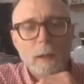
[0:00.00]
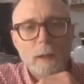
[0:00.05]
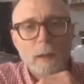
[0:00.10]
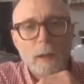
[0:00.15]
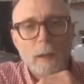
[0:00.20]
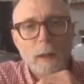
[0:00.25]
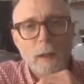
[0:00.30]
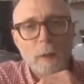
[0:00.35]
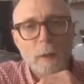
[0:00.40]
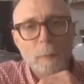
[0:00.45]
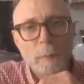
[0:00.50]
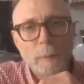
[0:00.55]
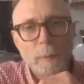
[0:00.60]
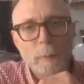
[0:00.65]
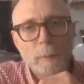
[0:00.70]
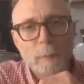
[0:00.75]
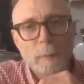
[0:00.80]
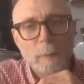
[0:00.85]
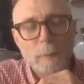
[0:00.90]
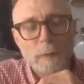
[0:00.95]

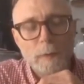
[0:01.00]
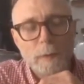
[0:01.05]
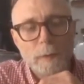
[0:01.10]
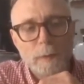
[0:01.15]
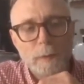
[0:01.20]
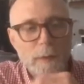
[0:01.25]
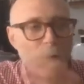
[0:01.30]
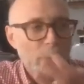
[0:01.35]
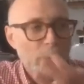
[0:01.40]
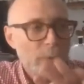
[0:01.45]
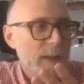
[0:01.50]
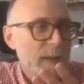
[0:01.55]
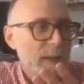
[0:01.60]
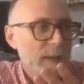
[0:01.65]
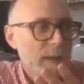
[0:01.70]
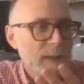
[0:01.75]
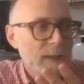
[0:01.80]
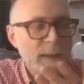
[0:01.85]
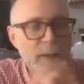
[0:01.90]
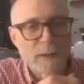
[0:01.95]
that was
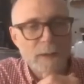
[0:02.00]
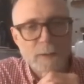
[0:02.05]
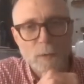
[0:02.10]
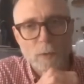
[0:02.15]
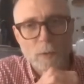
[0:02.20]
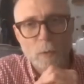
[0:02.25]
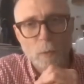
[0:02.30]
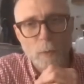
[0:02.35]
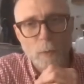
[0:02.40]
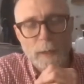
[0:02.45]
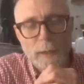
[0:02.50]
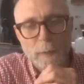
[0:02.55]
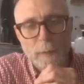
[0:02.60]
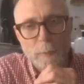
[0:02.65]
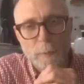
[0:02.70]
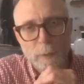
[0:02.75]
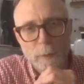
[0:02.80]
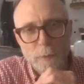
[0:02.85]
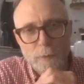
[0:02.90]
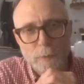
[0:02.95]
existing in the song already,
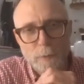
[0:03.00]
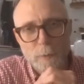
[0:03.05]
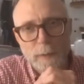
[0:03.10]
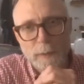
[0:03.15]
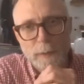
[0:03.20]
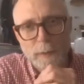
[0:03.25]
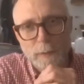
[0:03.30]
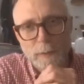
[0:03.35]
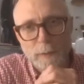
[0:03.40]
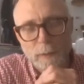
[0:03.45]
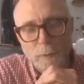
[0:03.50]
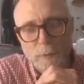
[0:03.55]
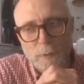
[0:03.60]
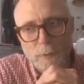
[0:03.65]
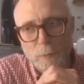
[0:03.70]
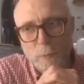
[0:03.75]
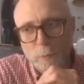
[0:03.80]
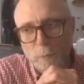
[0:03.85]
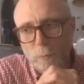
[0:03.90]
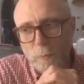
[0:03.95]
but it was
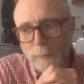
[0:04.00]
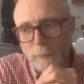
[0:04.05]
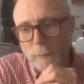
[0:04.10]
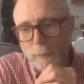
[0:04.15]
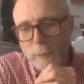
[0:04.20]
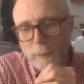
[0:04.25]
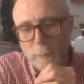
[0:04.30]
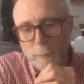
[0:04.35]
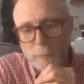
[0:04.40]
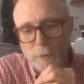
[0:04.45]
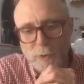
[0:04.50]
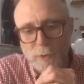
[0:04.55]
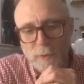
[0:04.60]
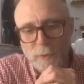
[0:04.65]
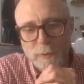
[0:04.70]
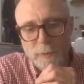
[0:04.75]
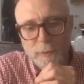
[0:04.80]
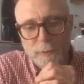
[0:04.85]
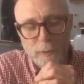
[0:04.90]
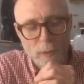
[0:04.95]
a really great
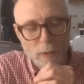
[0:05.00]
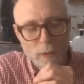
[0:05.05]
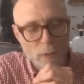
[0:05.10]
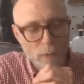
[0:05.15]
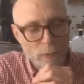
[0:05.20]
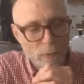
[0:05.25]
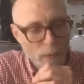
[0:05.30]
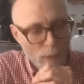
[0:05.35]
opportunity to go,